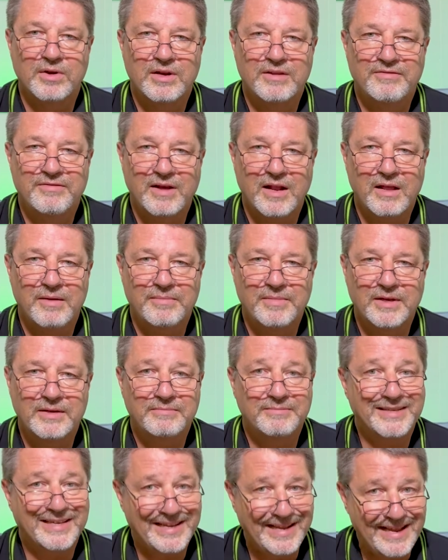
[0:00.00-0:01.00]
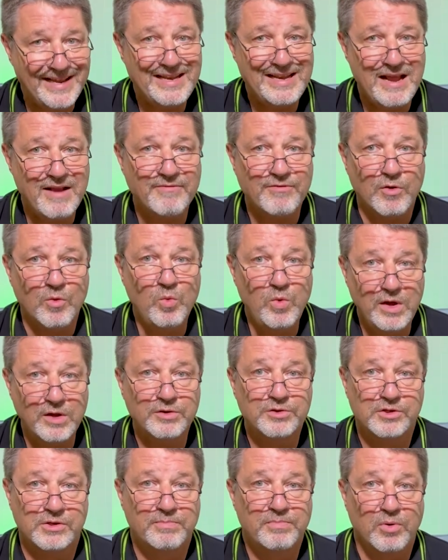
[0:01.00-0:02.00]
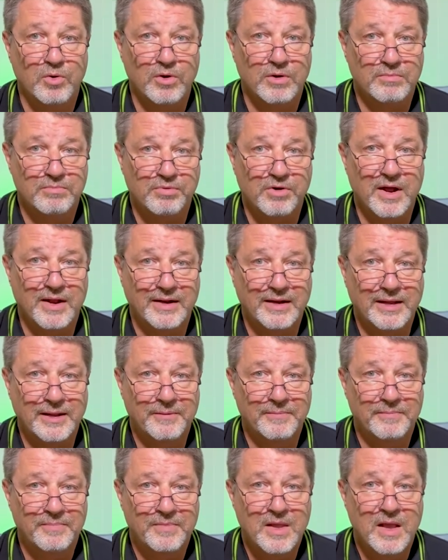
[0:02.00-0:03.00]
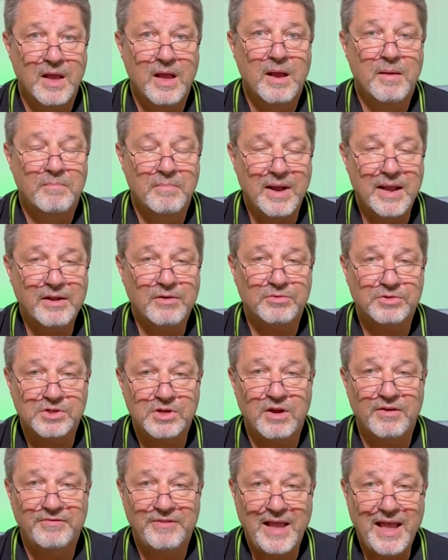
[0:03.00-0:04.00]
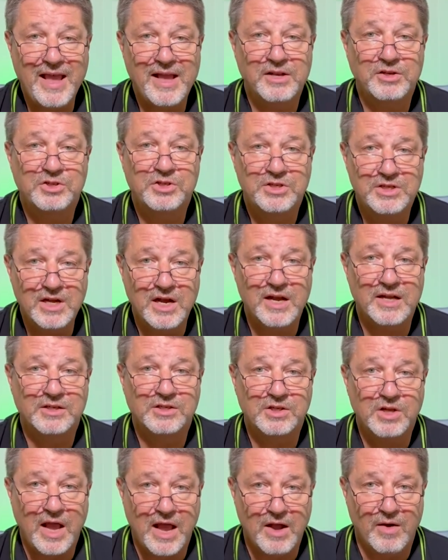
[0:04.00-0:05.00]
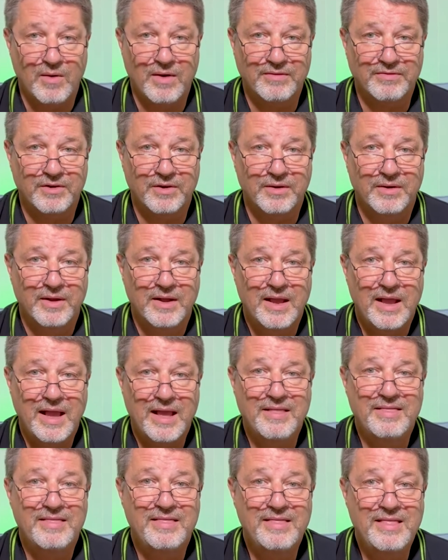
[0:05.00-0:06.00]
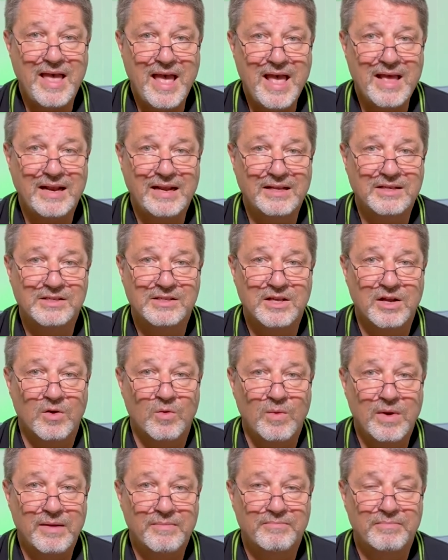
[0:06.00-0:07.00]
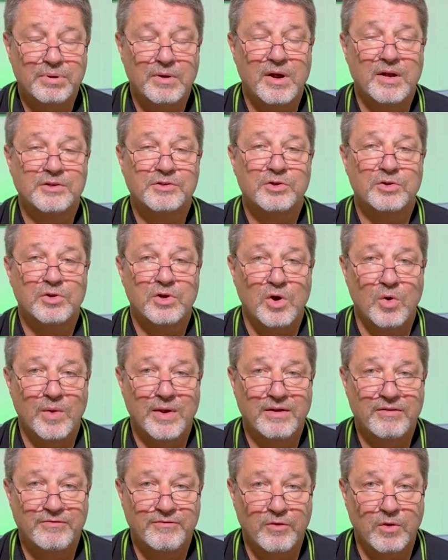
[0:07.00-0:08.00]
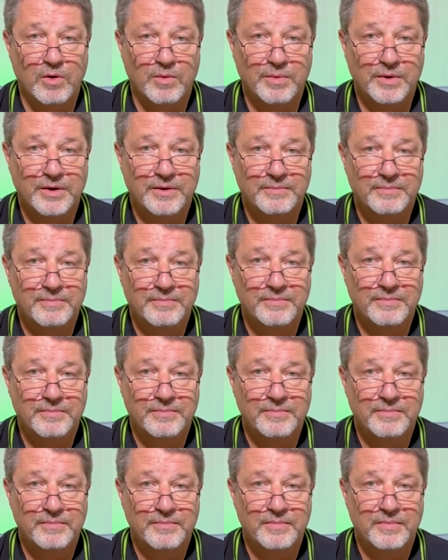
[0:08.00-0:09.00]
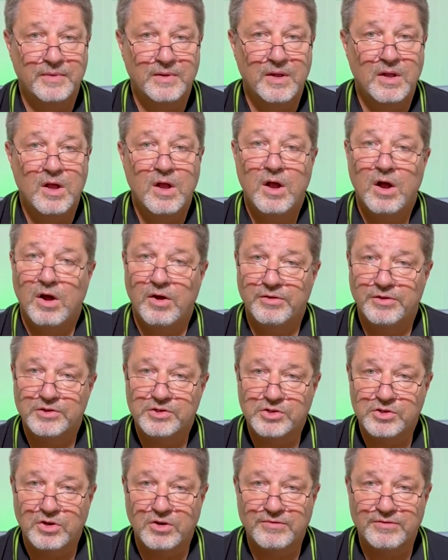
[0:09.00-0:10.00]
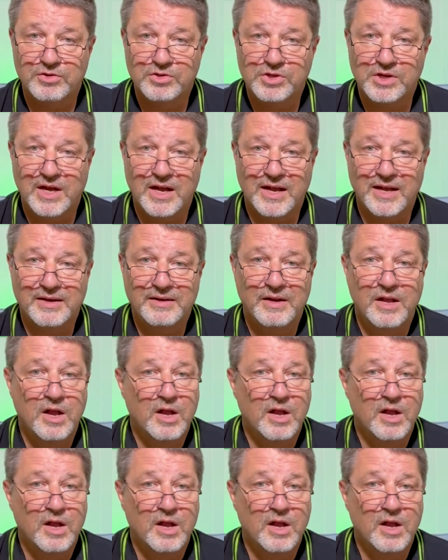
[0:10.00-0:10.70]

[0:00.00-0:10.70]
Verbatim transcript: in development, it never will support Brotli. Microsoft Edge does, however, and that is their web browser going forward. On the server side,